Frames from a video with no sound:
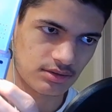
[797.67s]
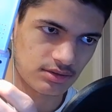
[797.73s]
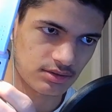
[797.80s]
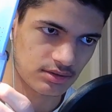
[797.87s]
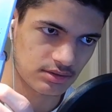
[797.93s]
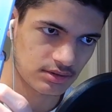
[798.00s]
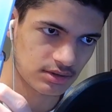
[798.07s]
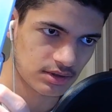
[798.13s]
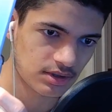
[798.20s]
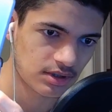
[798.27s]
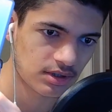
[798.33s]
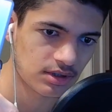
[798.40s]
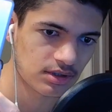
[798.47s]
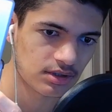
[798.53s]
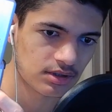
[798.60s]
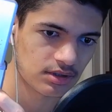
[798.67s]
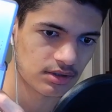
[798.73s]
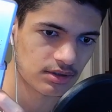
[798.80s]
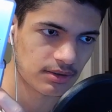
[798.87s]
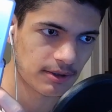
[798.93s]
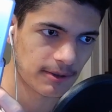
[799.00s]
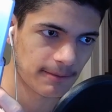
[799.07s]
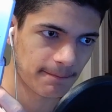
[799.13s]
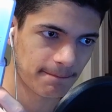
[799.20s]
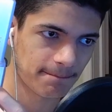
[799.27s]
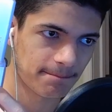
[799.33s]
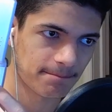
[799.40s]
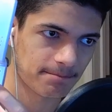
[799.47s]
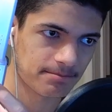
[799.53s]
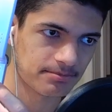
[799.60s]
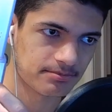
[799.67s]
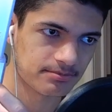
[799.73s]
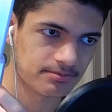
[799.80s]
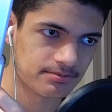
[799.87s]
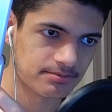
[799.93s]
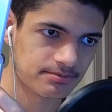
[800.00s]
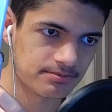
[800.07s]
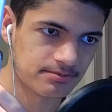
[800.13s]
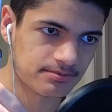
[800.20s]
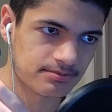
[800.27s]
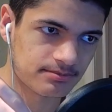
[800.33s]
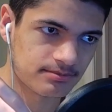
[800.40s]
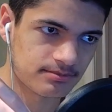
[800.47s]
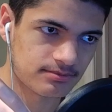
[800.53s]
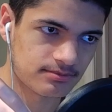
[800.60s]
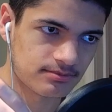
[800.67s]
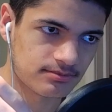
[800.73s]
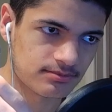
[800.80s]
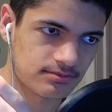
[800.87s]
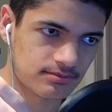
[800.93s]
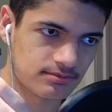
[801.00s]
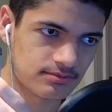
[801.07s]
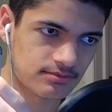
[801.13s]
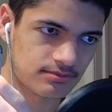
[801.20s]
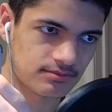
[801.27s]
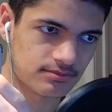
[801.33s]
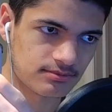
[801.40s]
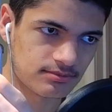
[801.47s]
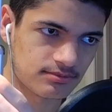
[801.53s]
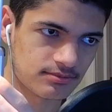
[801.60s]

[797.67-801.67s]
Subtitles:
Nothing is said.